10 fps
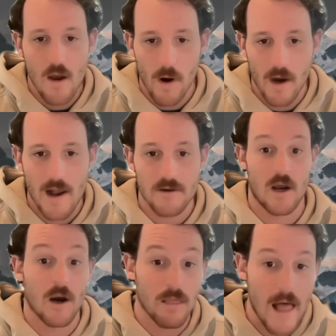warehouse
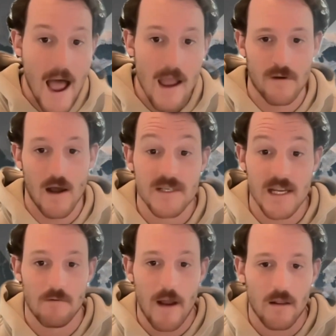are live and
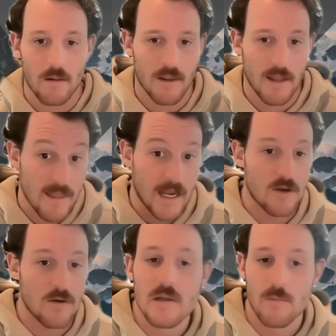updated regularly. They can
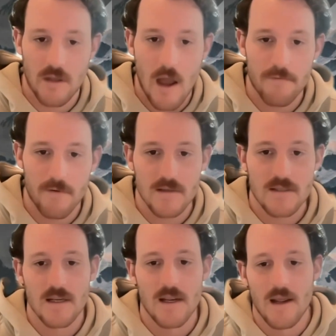use them with confidence.